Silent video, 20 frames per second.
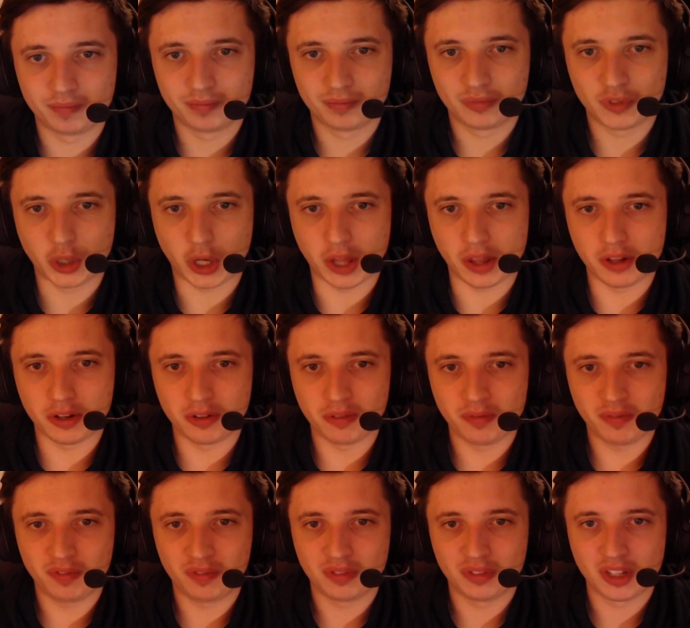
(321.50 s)
together
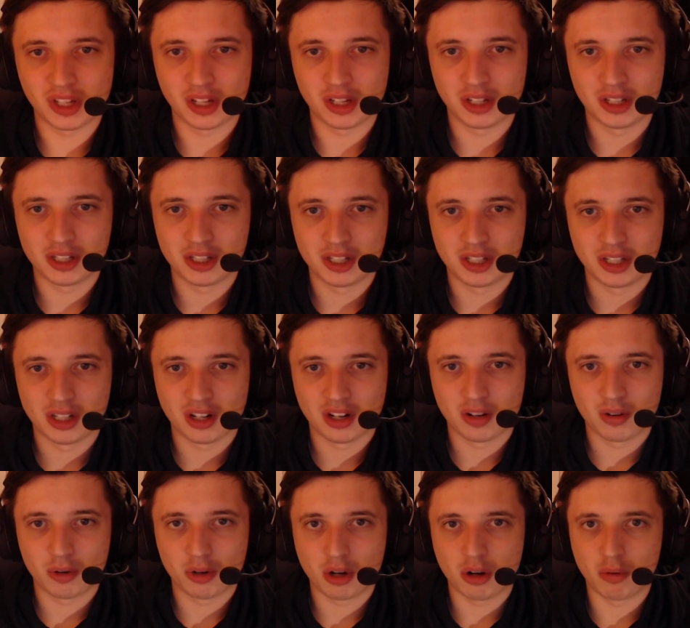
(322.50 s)

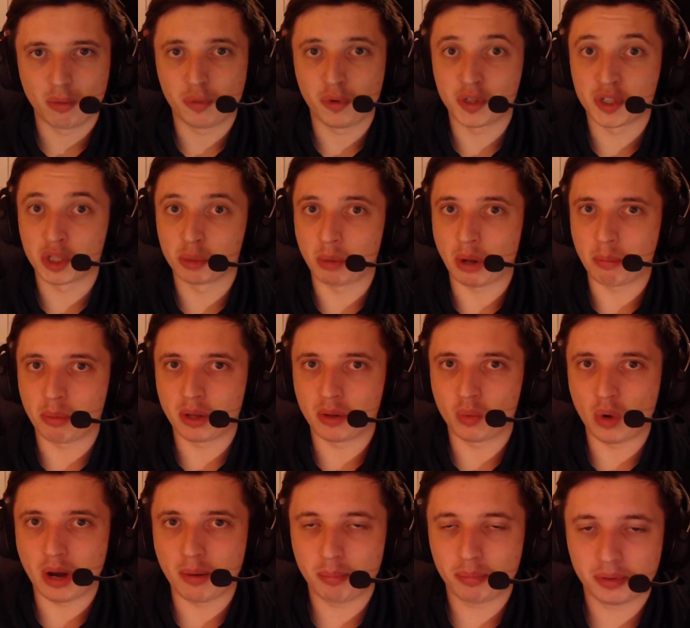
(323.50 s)
with the Super B
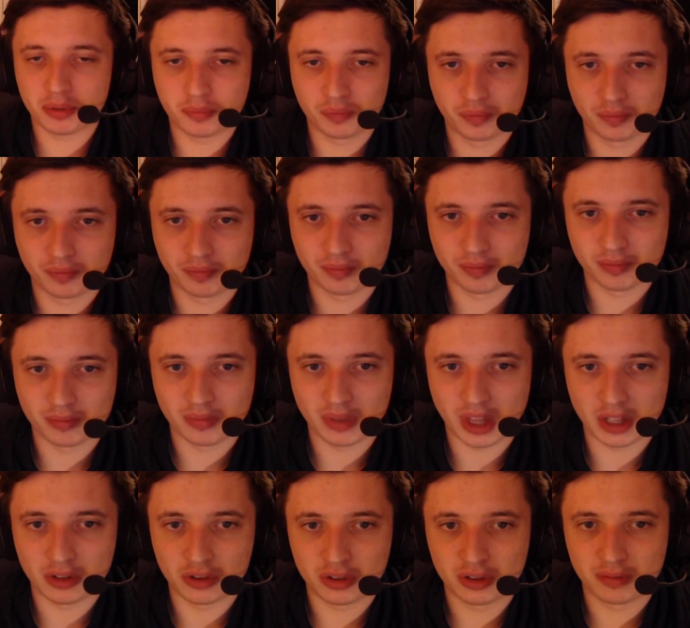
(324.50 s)
rap
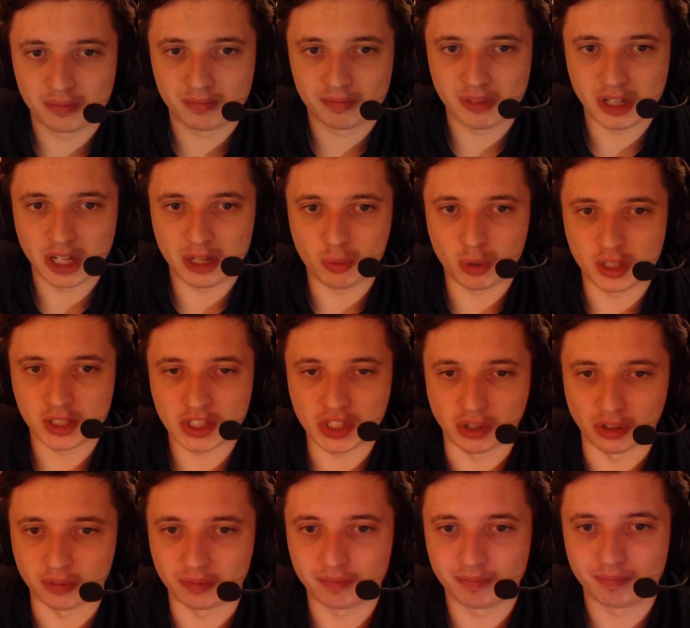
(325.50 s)
in one song.
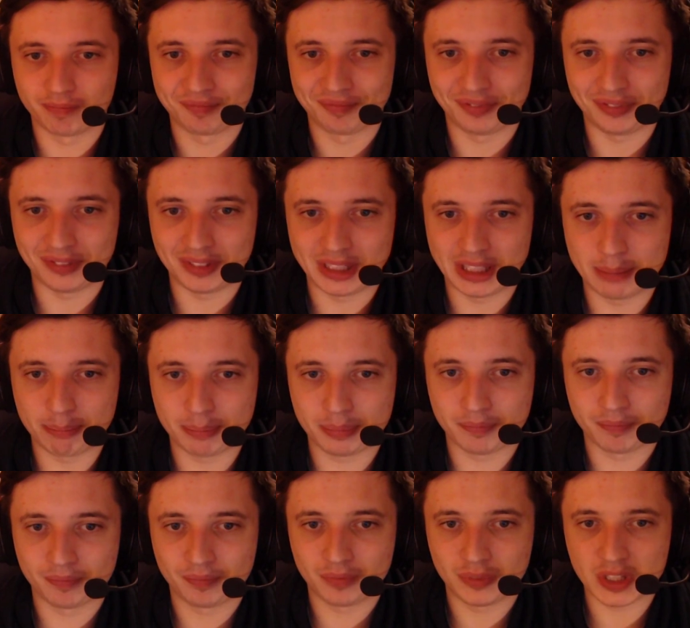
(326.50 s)
Yep,
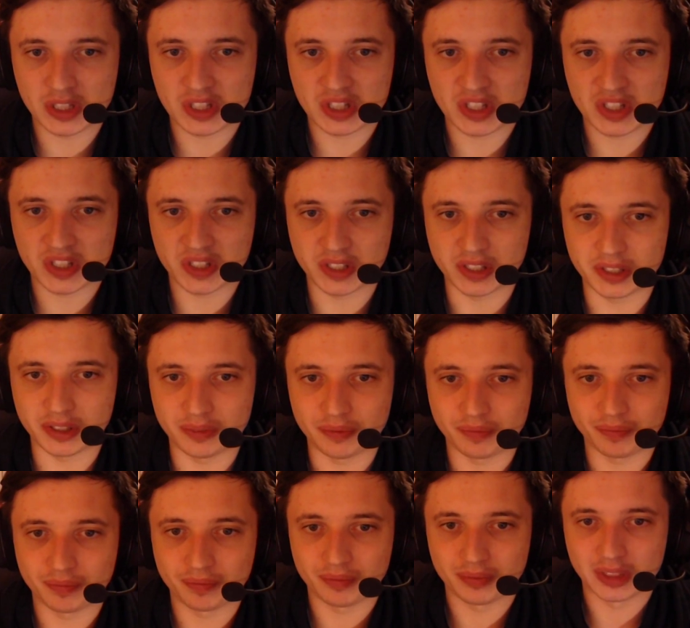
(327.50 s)
this is
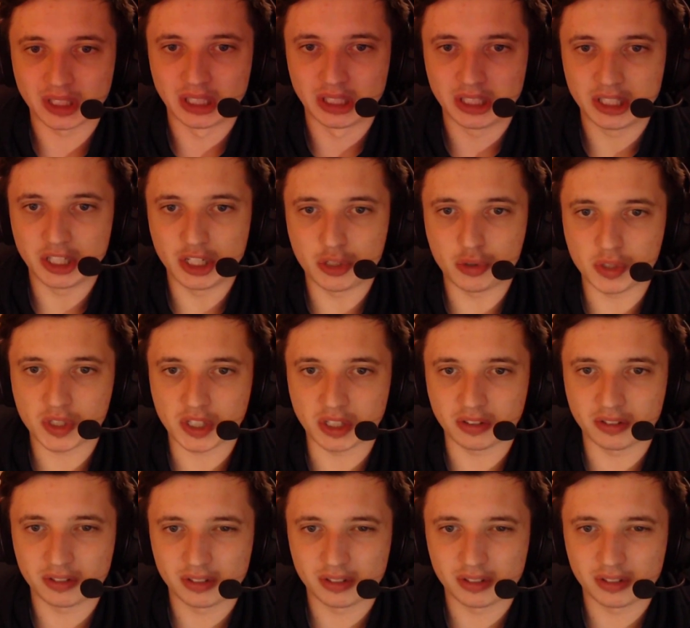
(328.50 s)
interesting.